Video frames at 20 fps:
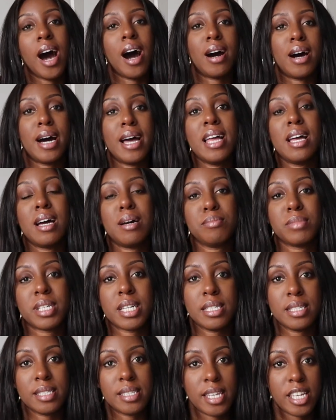I am
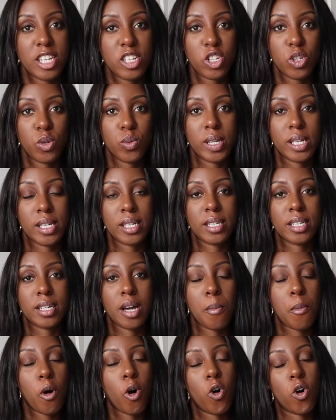continuing
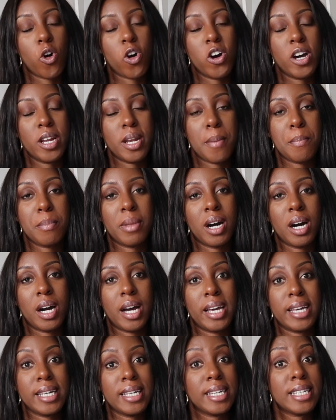on
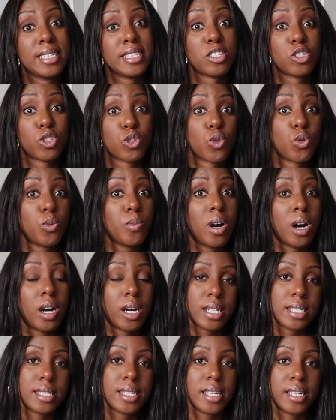my digital
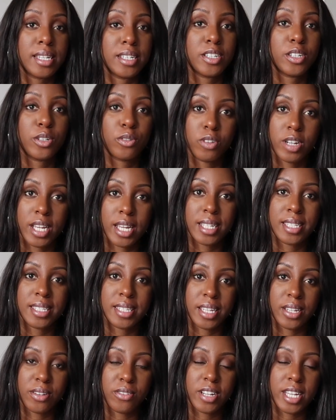marketing career
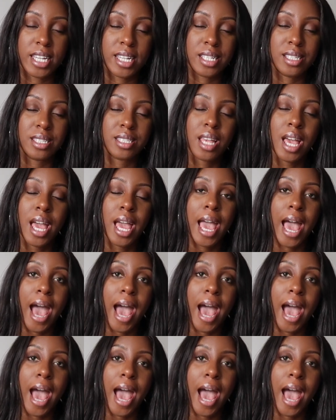series